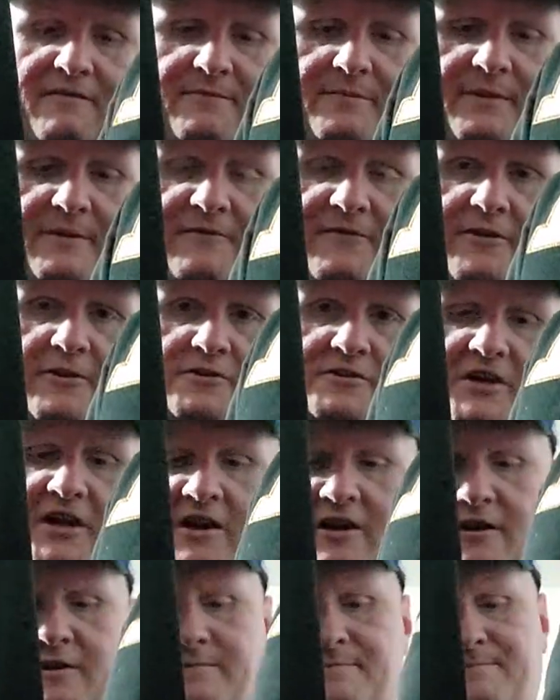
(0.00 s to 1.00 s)
from the first
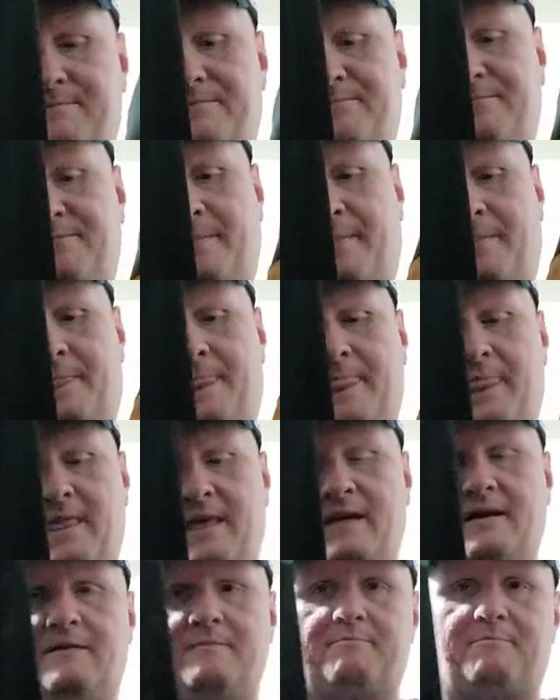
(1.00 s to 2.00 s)
year.
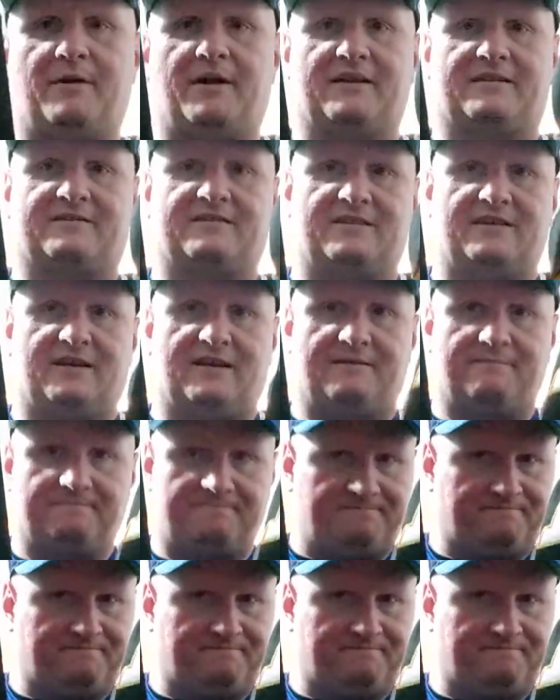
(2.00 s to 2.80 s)
But, uh,